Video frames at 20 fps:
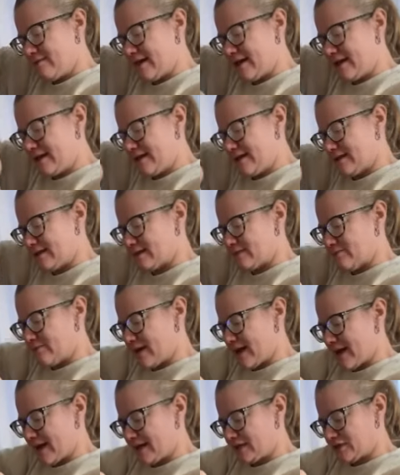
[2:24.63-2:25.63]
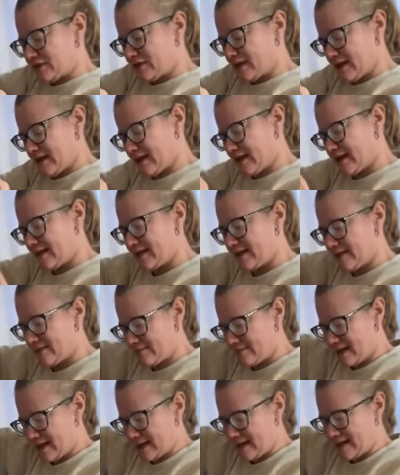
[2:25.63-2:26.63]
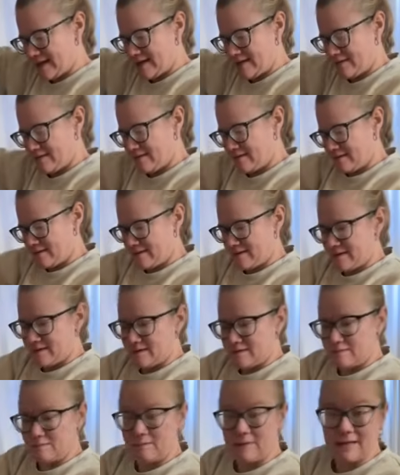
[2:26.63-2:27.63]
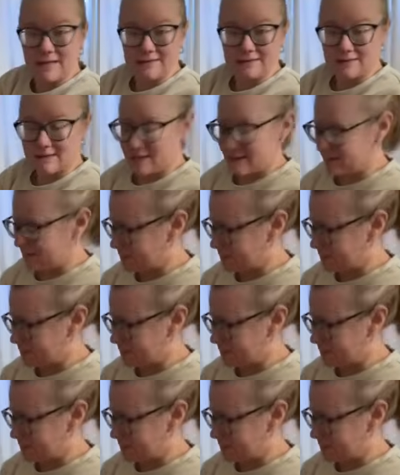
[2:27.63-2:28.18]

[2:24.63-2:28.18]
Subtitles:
fed this batch and then made pasta